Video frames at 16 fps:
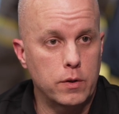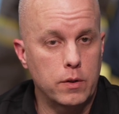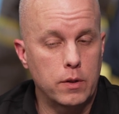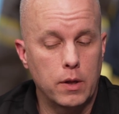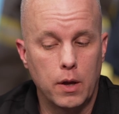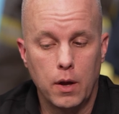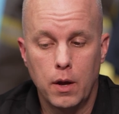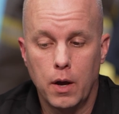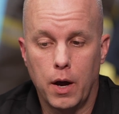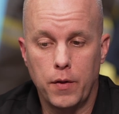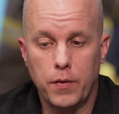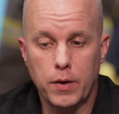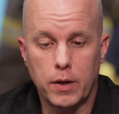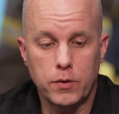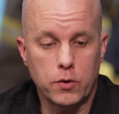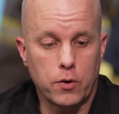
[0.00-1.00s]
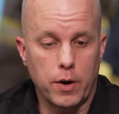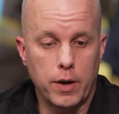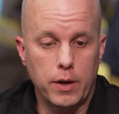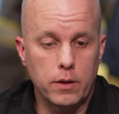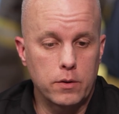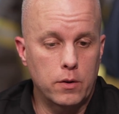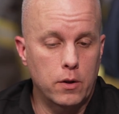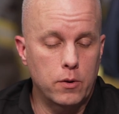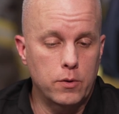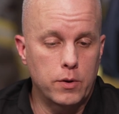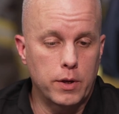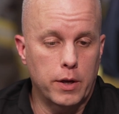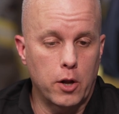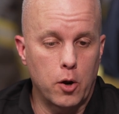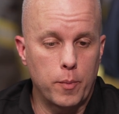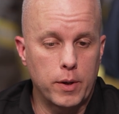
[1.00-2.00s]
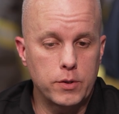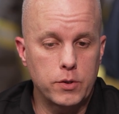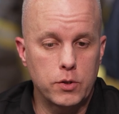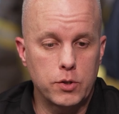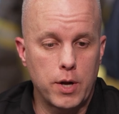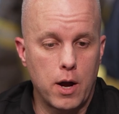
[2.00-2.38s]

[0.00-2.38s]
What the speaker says: And I think it's great, you know, to get our message